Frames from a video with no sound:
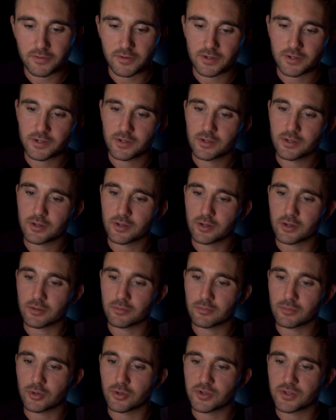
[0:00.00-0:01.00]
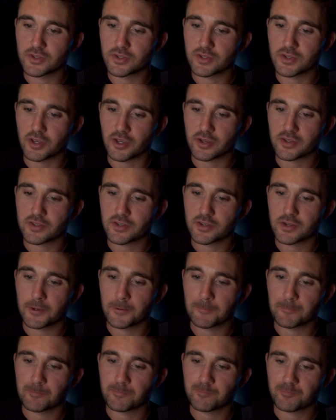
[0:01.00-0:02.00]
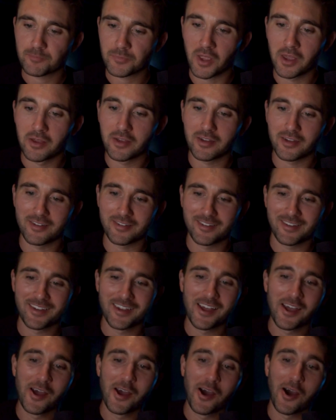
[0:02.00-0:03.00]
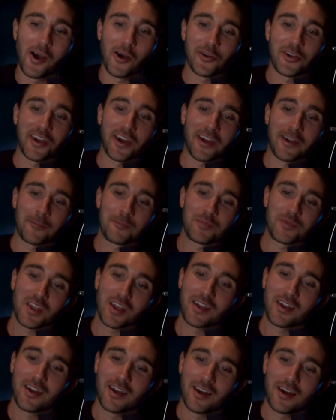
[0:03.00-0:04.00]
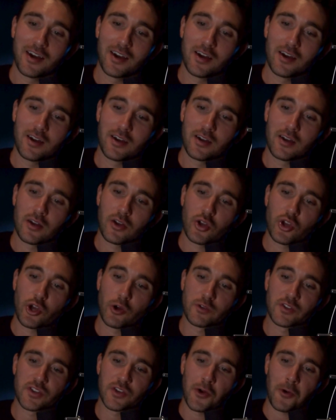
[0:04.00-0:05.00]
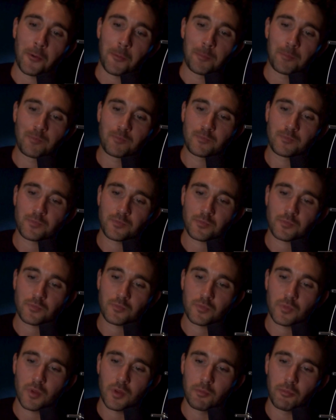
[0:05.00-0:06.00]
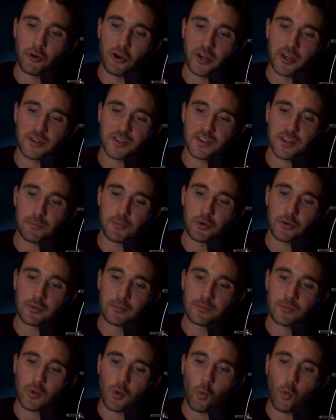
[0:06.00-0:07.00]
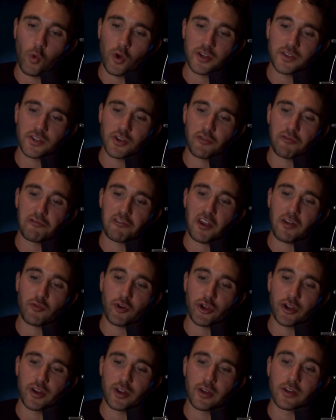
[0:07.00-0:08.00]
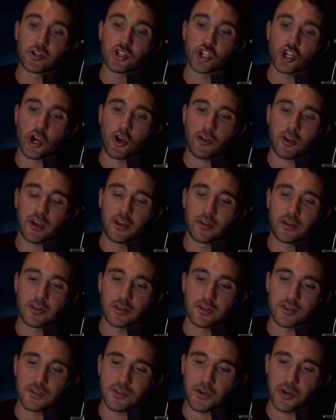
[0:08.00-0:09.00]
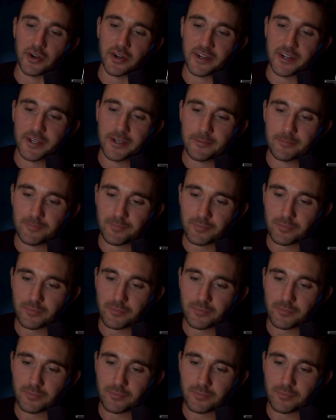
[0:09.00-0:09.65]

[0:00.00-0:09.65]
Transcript: Perfect. Number 6. Okay. Coach Zoe, plain and simple, what is your favorite junk dessert?